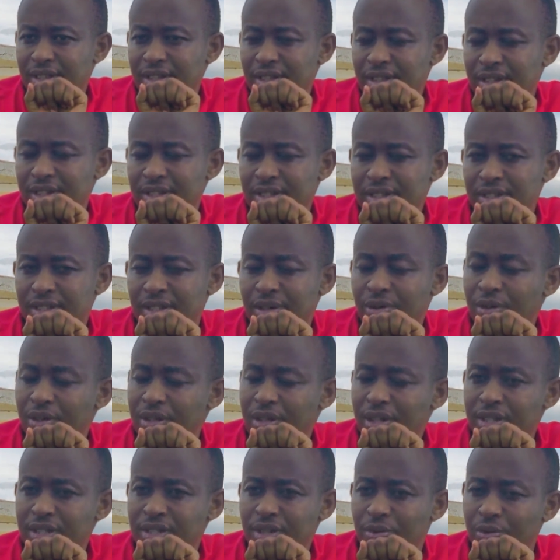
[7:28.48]
is
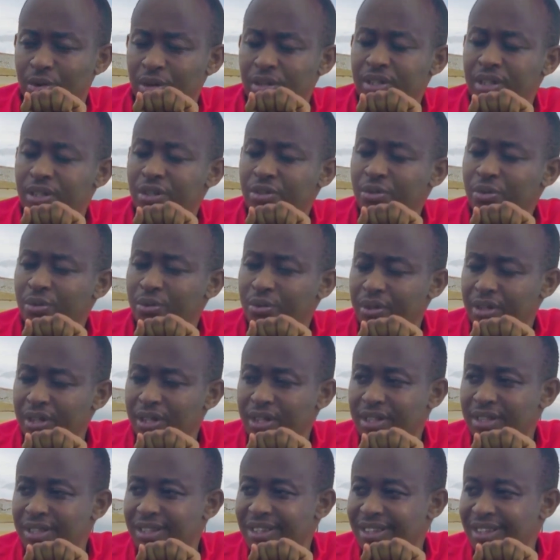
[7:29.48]
the content you
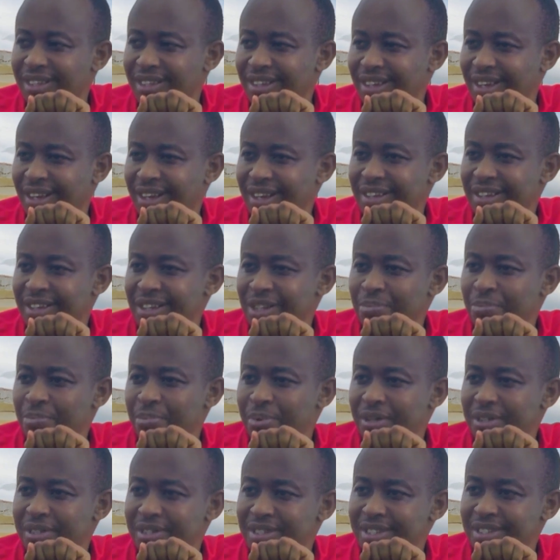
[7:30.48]
create, and it
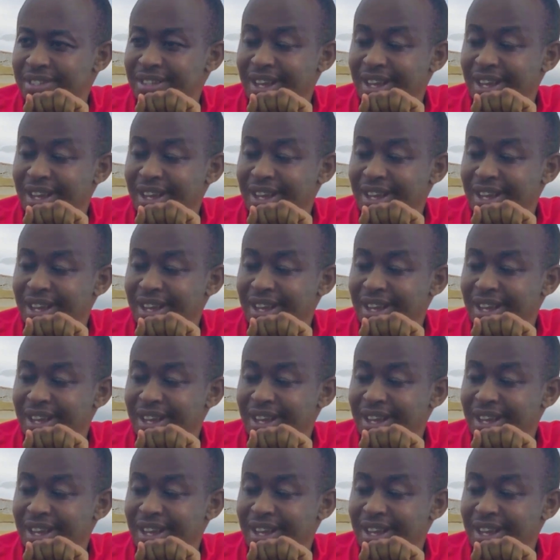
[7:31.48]
depresses